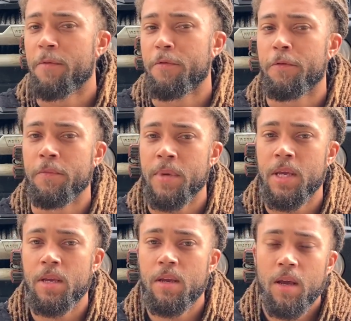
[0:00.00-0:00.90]
helpful for
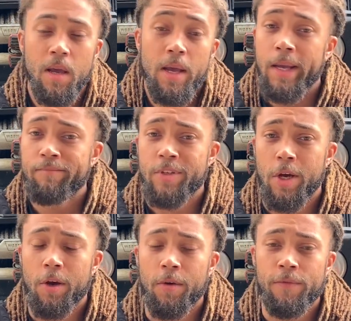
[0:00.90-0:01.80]
me.
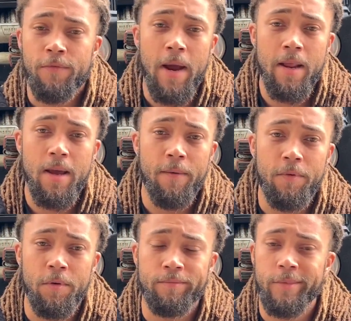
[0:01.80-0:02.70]
So if you found it
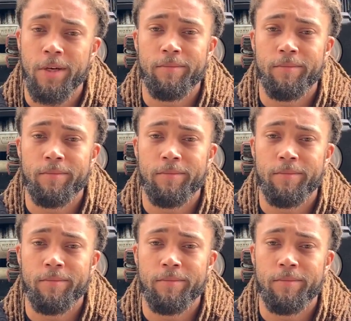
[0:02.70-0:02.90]
helpful,